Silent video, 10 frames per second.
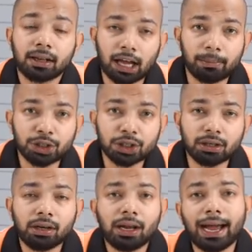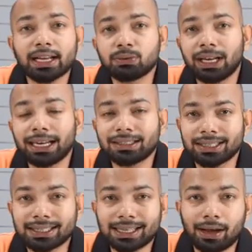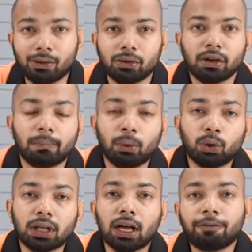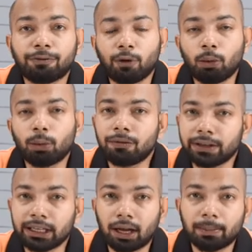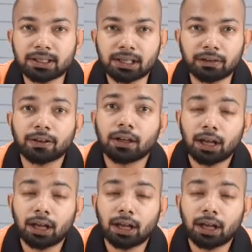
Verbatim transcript: Commission as well as discount, both are form of income itself.